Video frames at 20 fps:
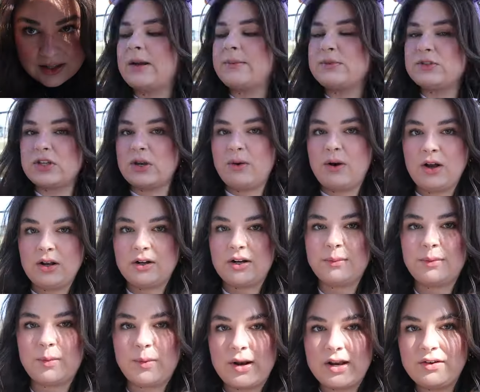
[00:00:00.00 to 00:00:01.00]
I'm so
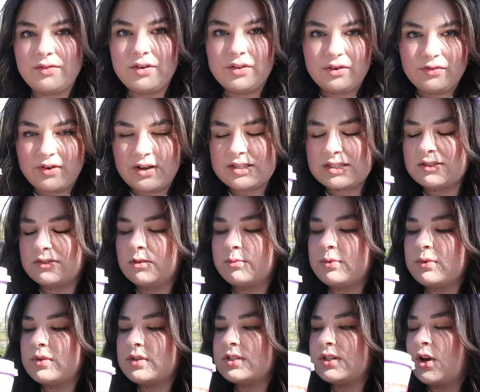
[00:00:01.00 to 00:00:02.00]
hungry. We're waiting for the festival
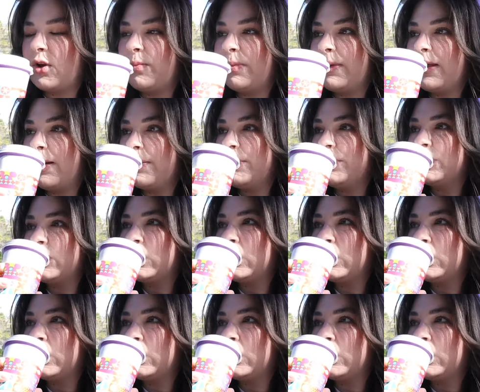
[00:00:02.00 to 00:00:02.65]
booths to open up.